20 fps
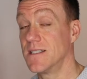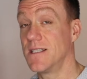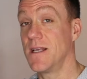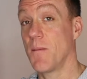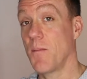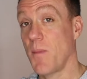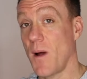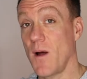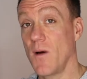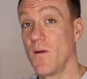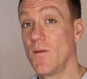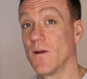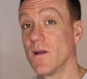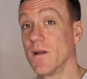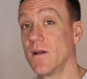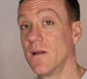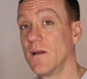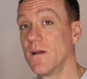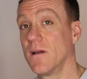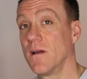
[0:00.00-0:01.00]
is the
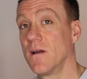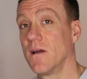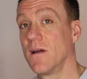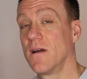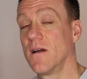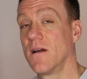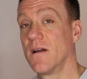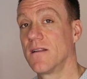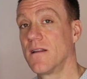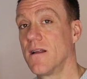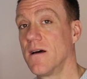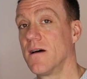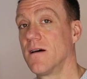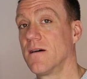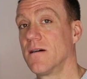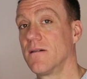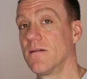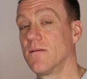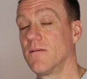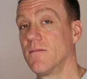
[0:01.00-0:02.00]
opponent
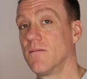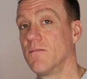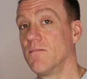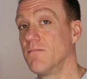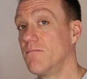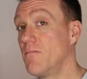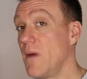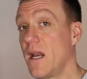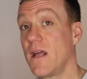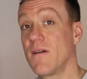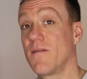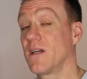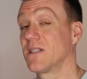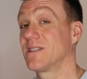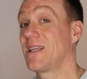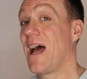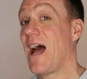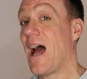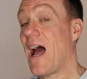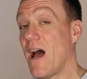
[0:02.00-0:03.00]
that many of
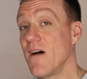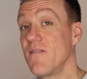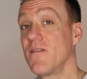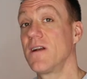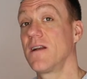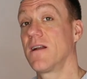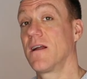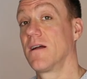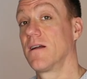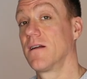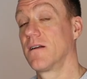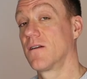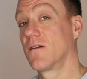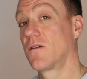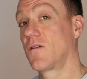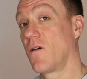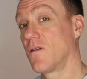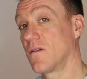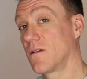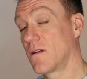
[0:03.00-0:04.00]
us haven't
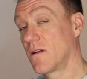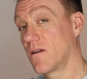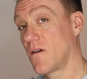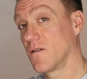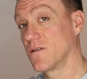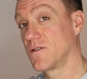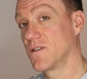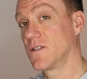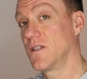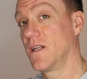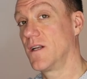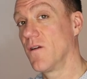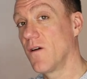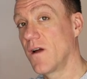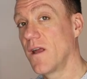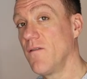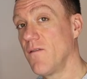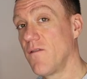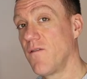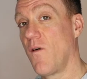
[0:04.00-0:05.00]
gone consciously
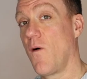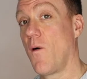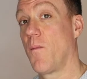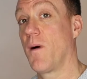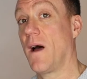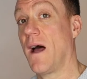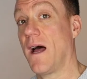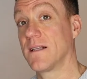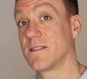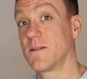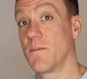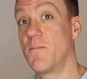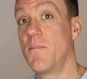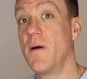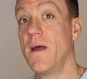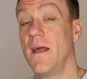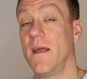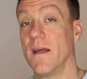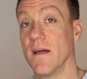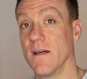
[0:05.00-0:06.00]
looking for, but has
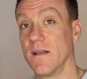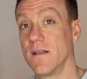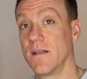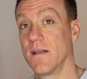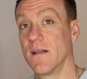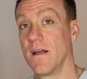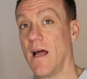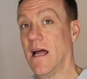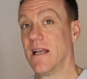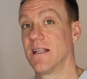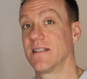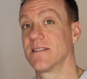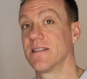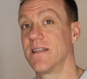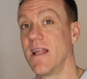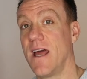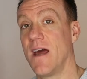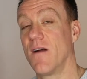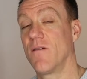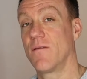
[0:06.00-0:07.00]
appeared, and it's
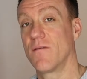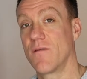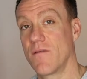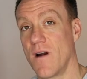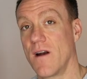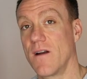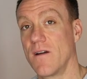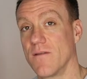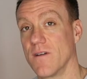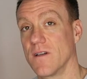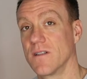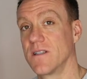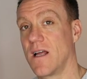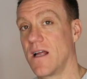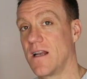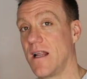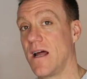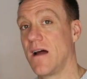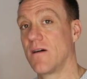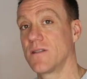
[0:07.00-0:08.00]
there in front of us.
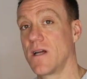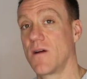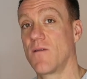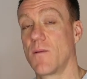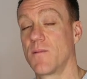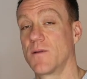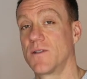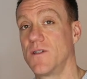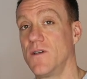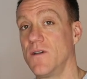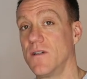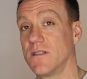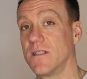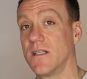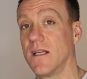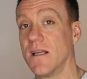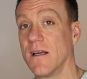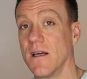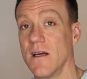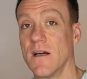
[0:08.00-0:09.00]
And now is our
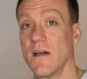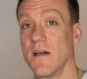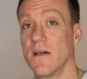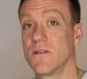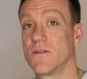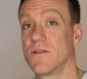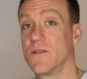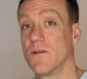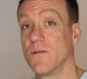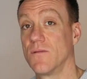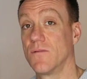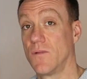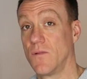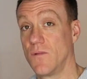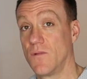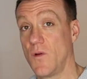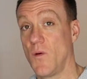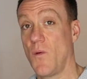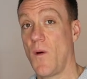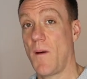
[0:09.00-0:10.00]
opportunity to
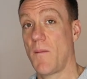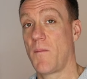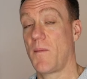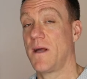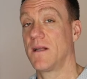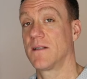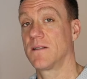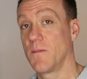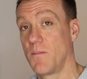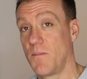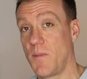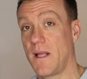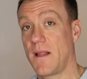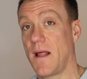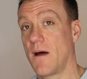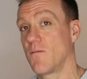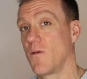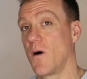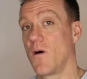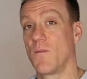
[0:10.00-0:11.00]
do our bit, to be
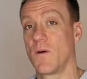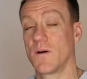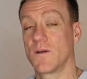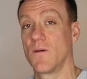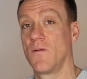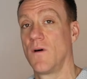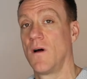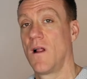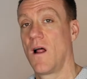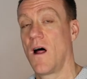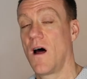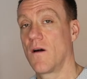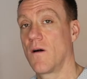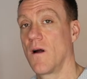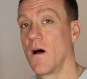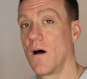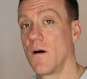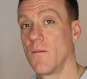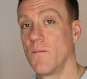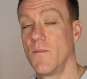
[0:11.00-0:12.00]
that role model.
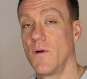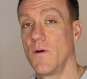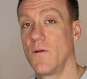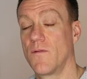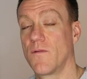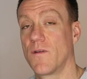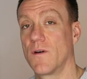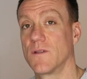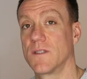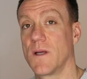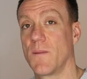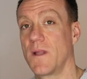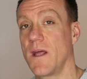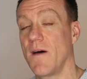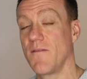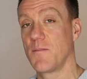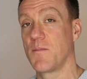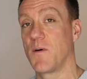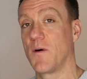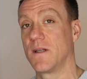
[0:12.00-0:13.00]
I'll move through some of the
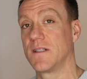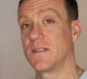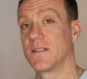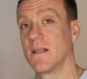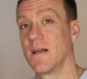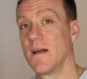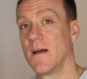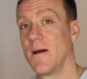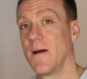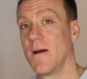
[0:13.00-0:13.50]
other points,